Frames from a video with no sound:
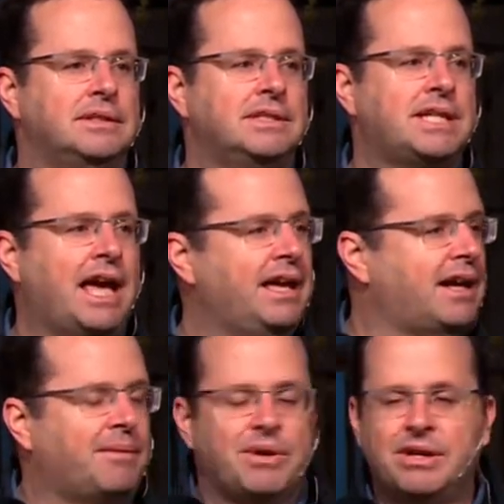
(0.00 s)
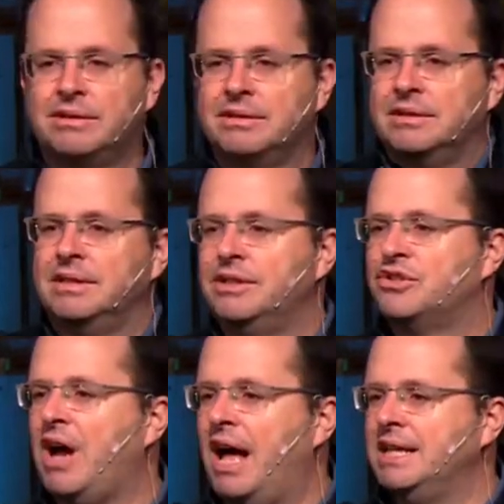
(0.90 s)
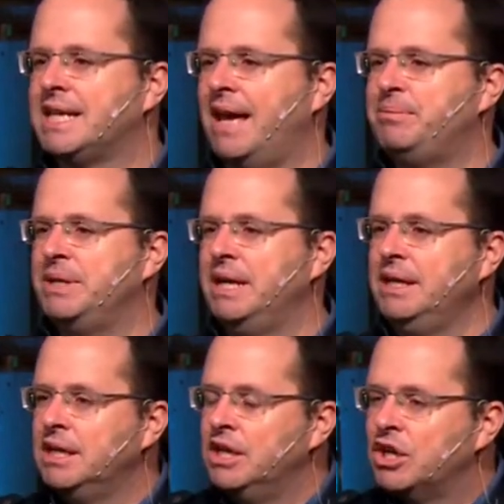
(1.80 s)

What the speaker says: Say, trial's happening.